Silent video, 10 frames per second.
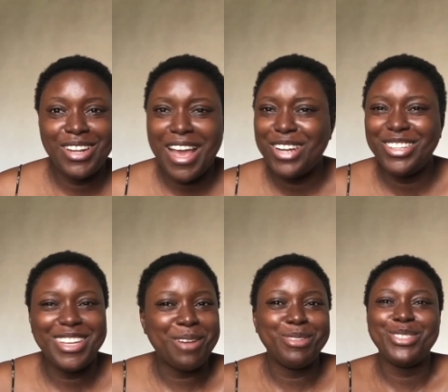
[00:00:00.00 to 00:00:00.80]
i don't think
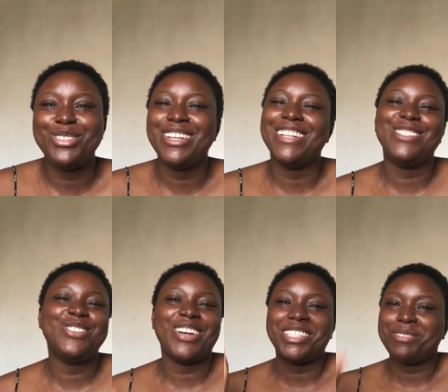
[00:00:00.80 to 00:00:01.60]
i'm going to do that you know
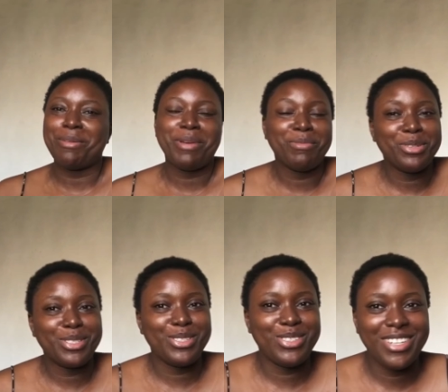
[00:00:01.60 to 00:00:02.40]
what children i'm not going
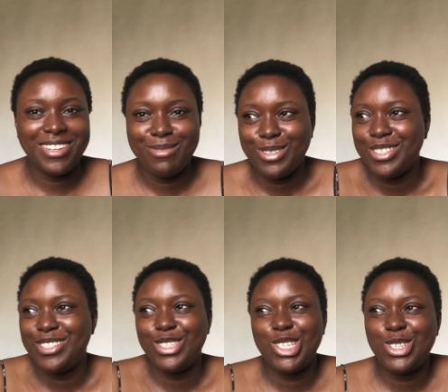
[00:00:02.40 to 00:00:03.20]
to do that because
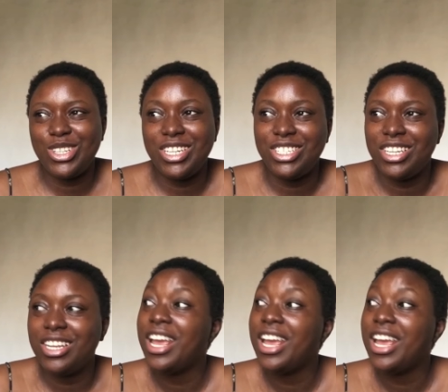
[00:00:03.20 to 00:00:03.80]
it's just so cliche